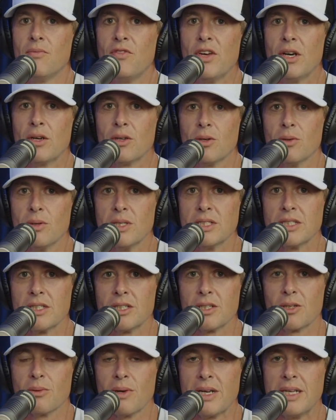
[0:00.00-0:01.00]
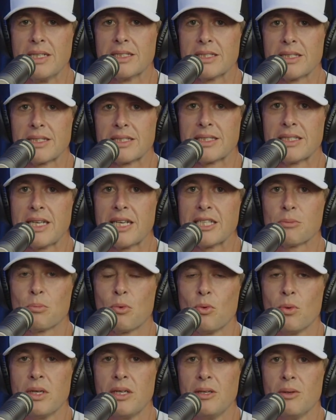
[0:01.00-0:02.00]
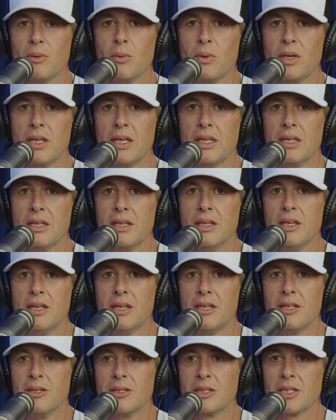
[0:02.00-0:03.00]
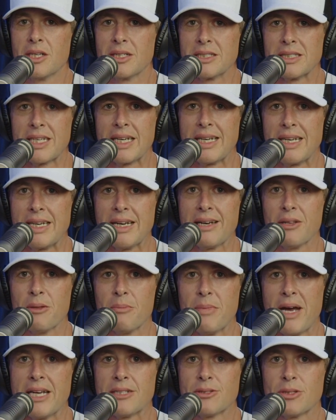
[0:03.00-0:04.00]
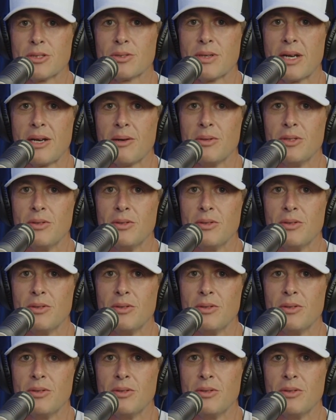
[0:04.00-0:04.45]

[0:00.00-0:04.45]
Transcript: failure isn't a great success point when your tongue's hanging out on the mattress, right?